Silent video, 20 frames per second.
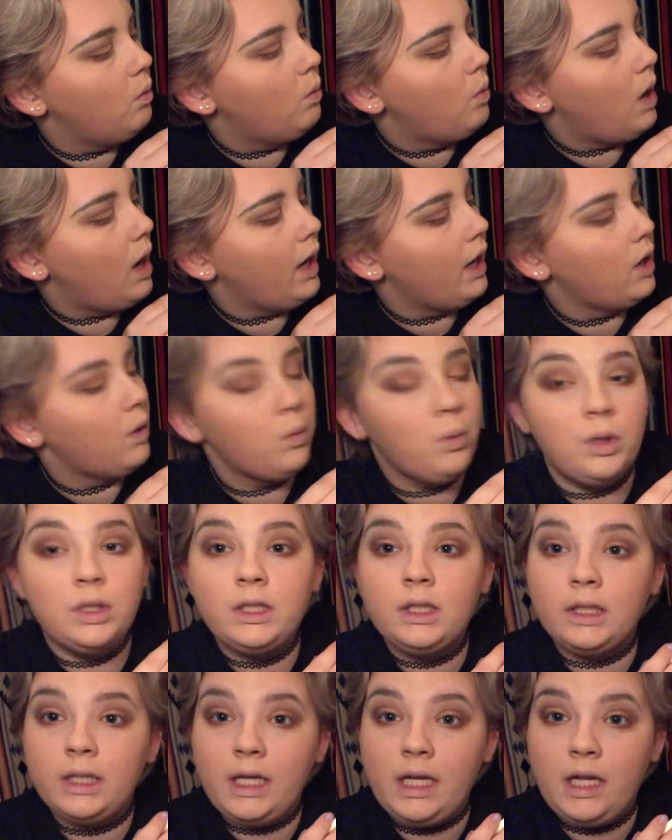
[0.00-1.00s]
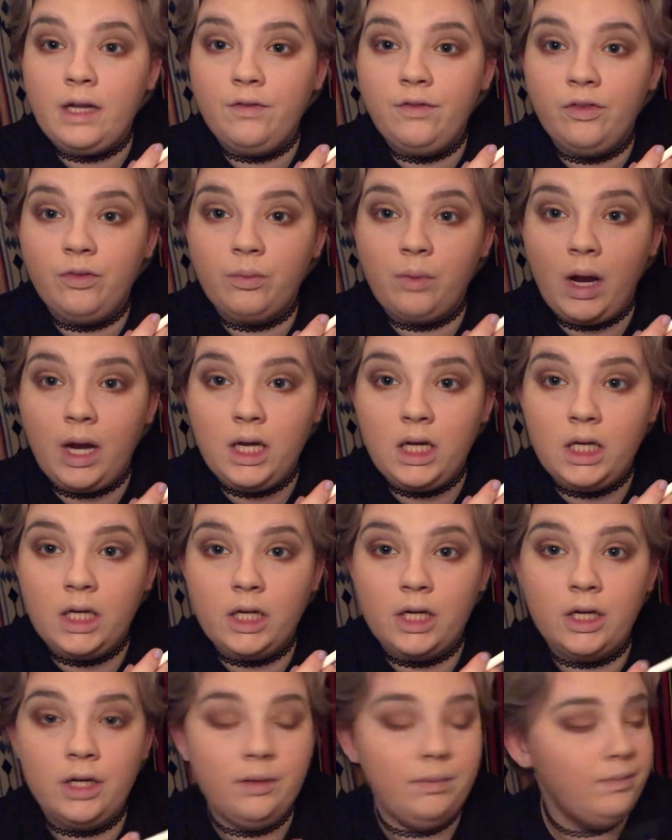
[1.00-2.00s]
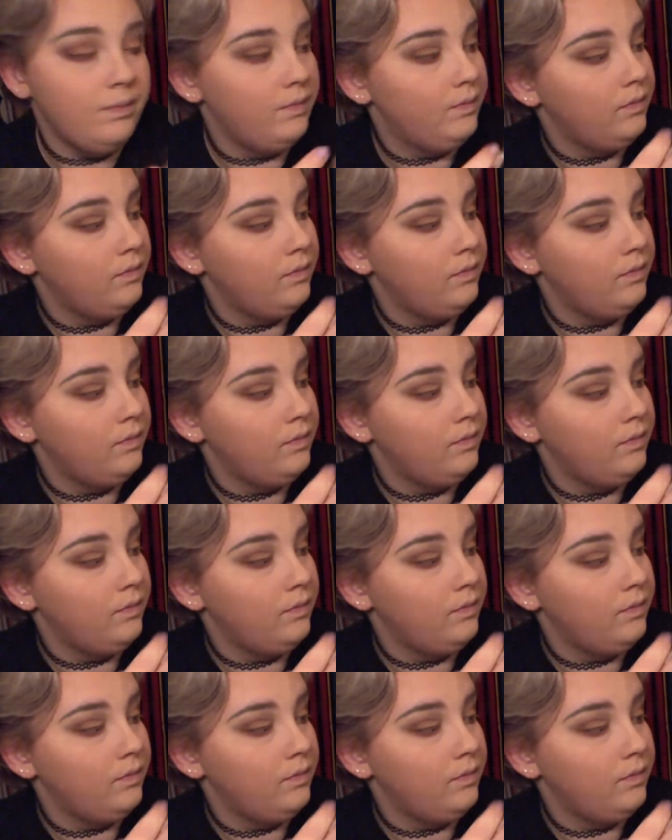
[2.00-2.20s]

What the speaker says: wirewood leaves right here.